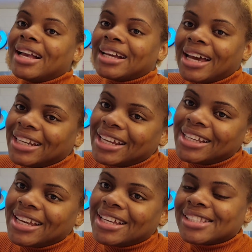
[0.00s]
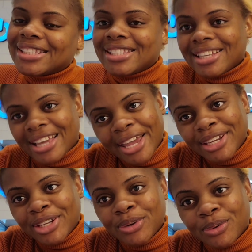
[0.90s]
Kinda yes,
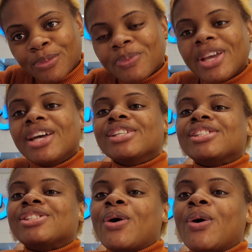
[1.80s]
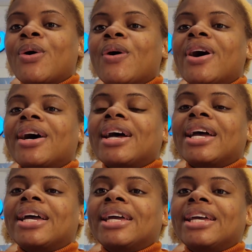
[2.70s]
kinda no. So
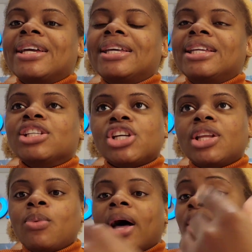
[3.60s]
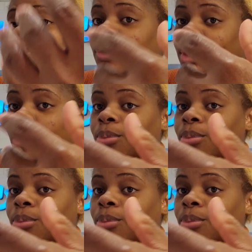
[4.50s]
initially, while growing up,